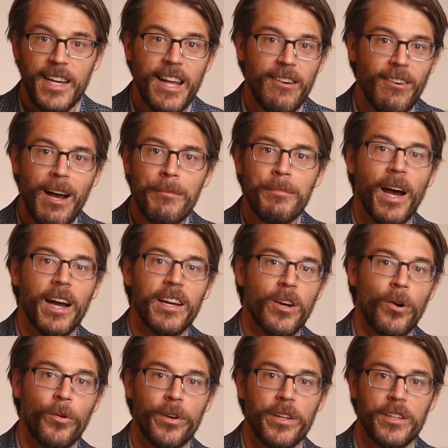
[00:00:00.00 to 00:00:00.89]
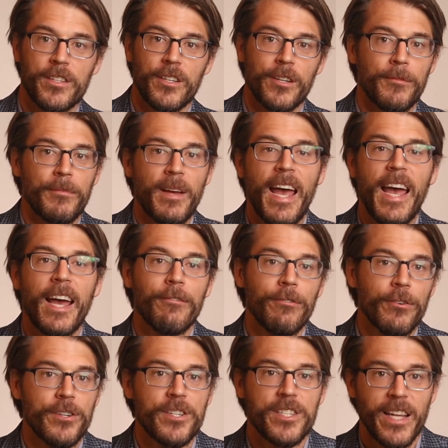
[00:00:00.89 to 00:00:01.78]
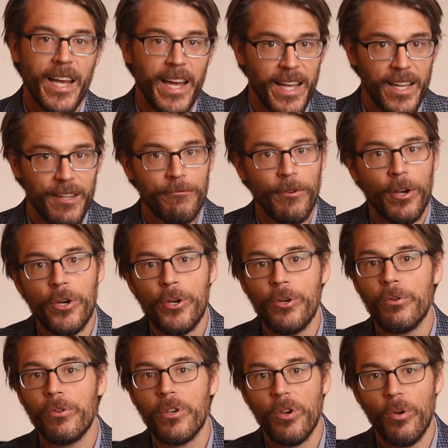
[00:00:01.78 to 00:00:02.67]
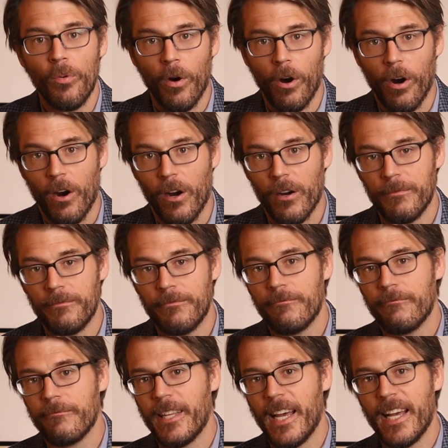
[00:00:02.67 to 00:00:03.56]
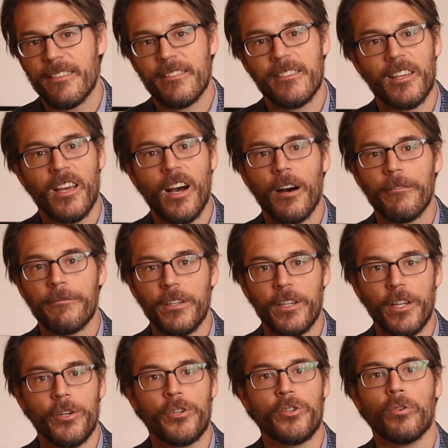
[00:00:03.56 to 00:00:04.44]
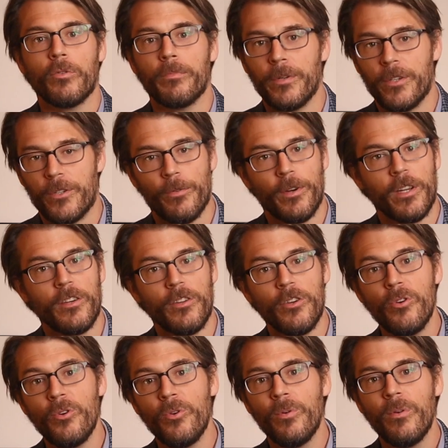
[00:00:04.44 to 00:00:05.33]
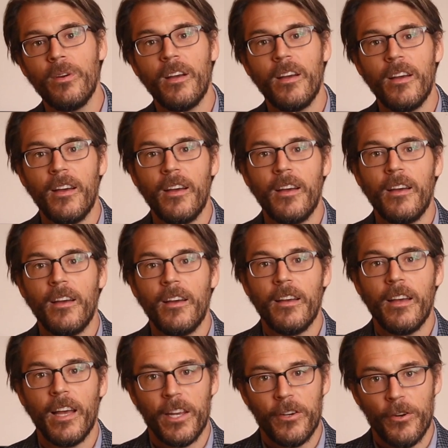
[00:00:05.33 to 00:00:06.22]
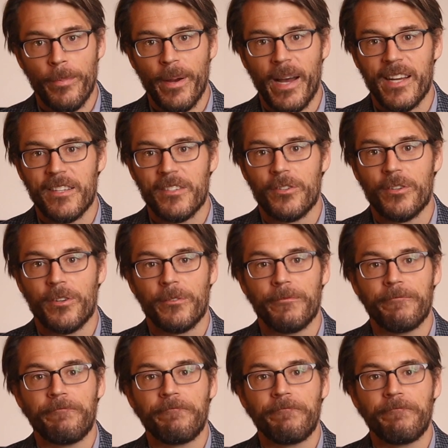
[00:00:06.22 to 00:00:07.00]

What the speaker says: Now, I'm not going to ever say who you are. That's confidential between you and your pastor.